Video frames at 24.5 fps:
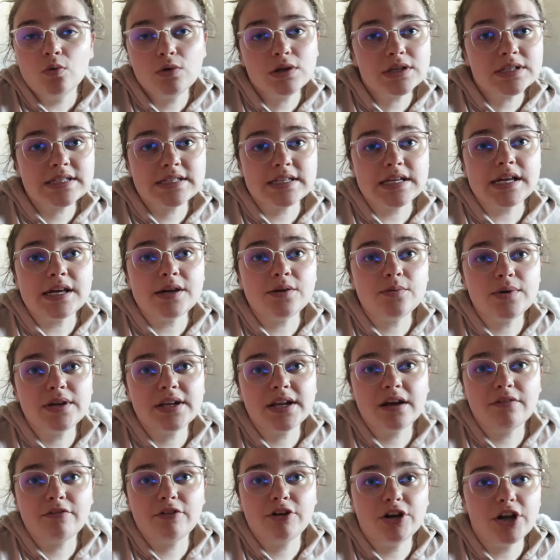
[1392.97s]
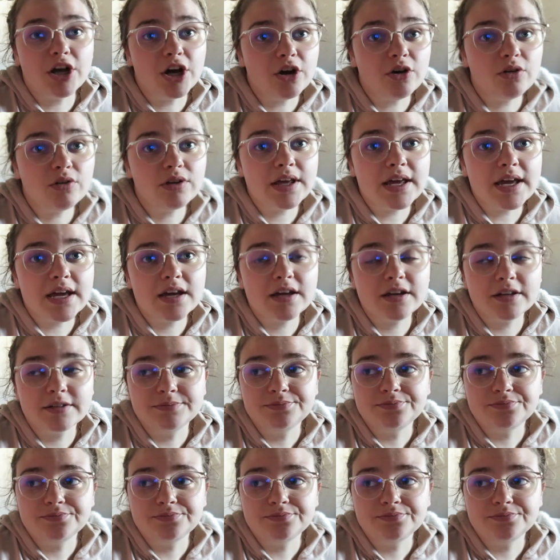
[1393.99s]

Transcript: see, we never know. Like